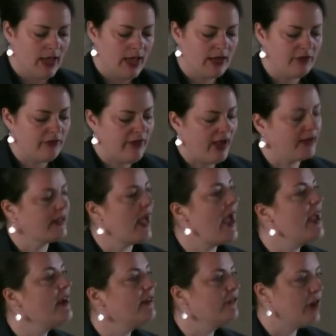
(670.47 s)
And in fact,
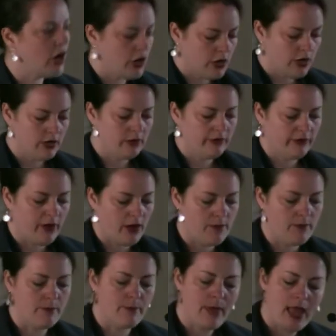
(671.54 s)
I have heard
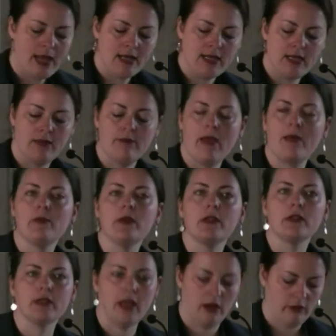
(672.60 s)
from many
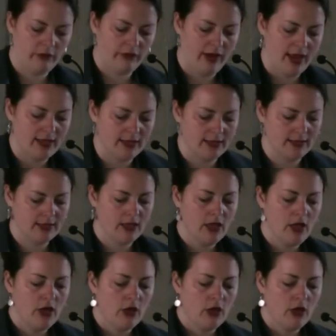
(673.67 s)
members and friends